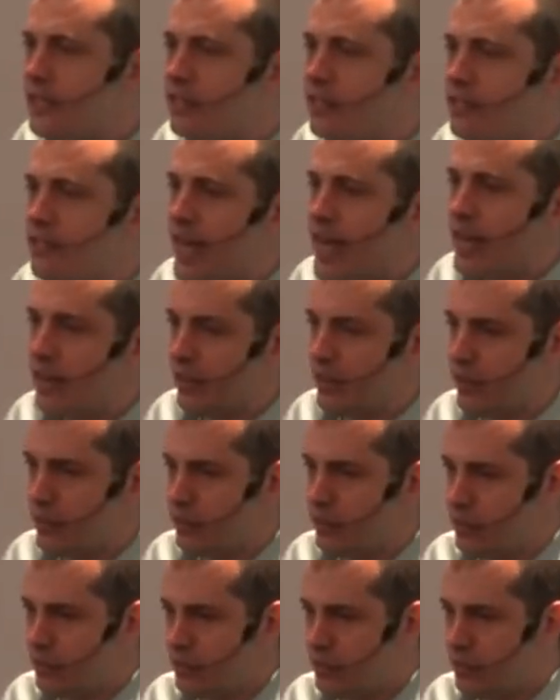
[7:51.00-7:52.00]
the value.
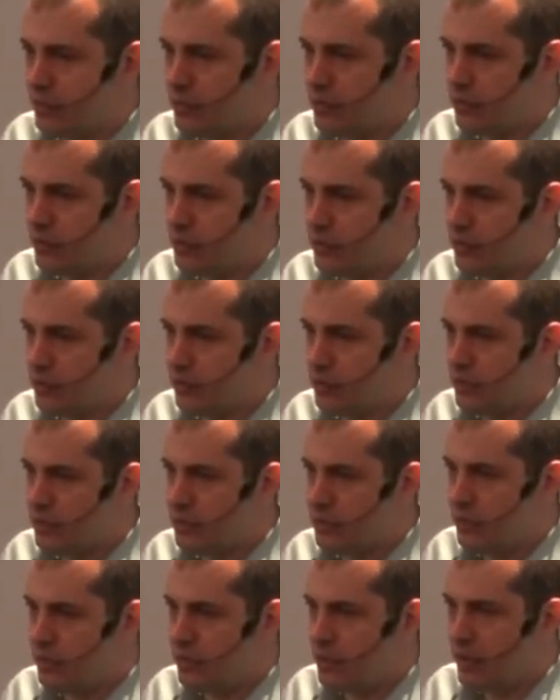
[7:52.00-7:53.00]

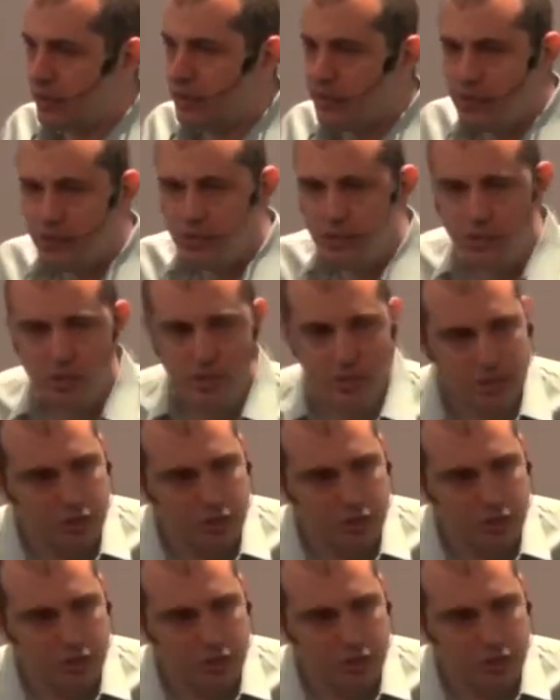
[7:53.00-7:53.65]
And this is an